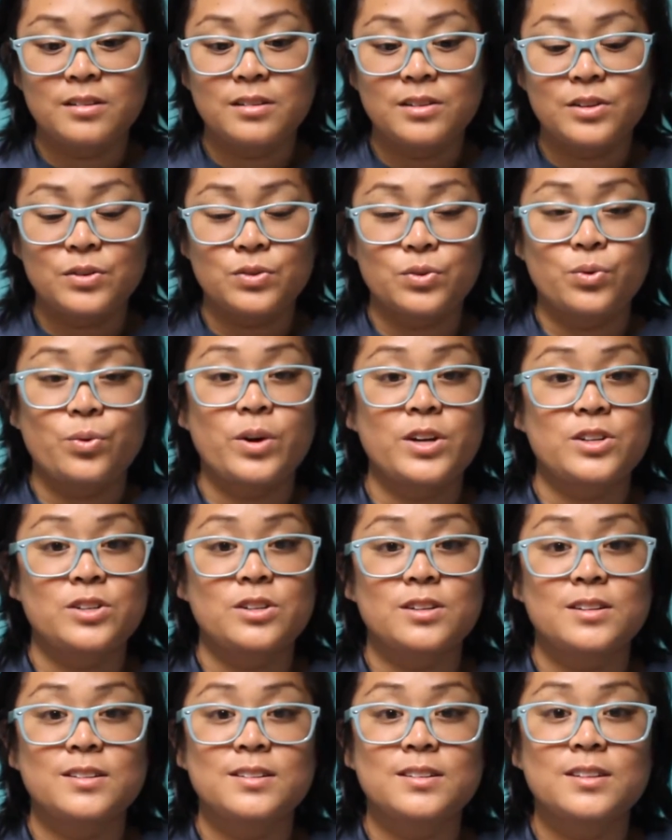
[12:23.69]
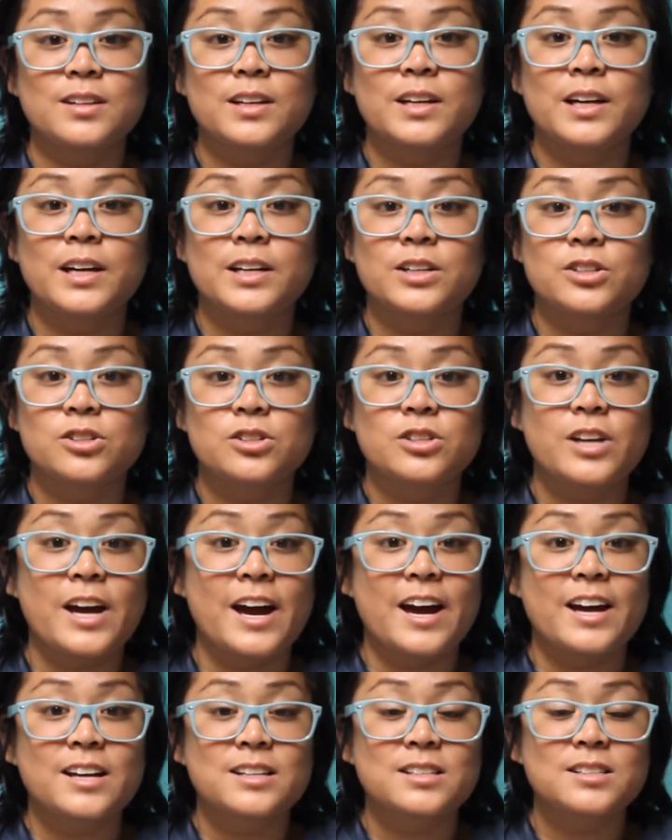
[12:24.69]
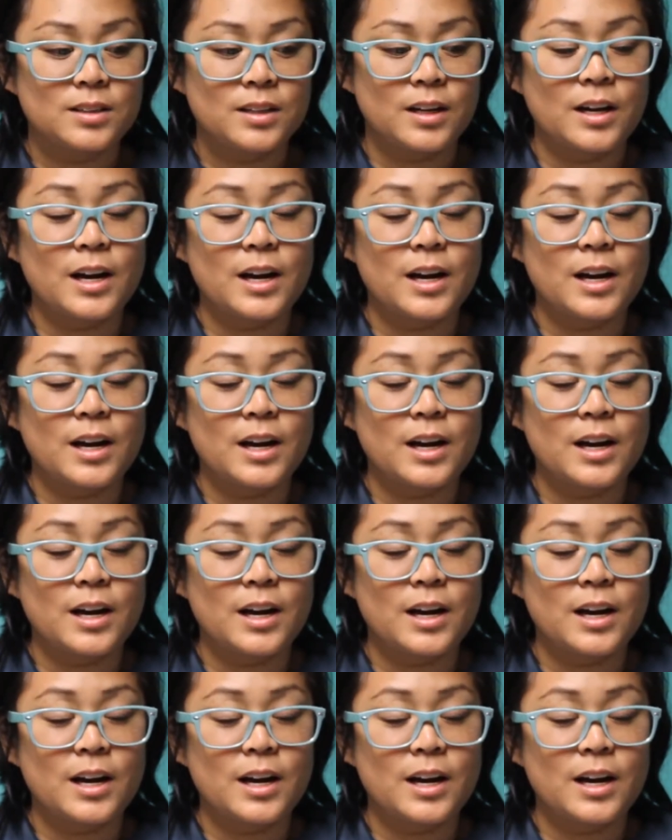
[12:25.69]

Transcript: those questions that I just asked.